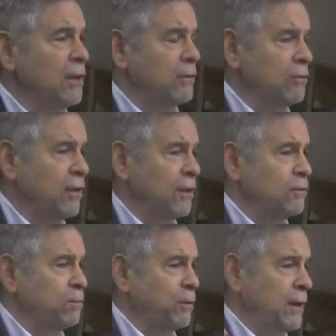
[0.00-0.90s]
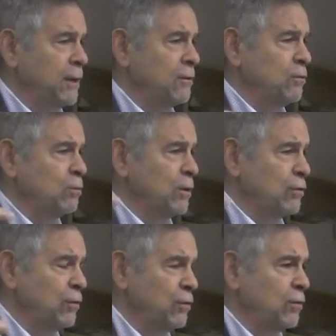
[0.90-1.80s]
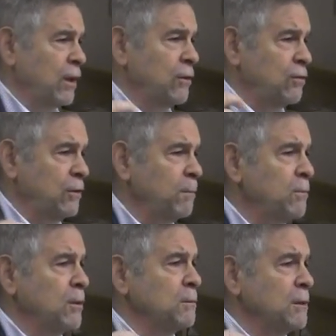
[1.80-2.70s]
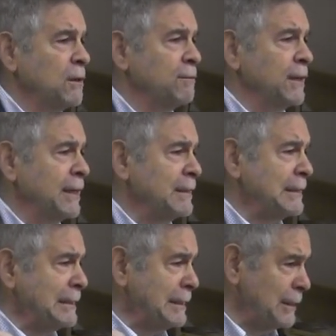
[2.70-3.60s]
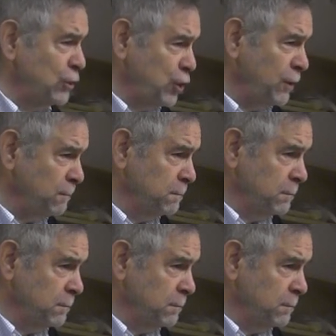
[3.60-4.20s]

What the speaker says: that takes place, which is a symptom of alienation.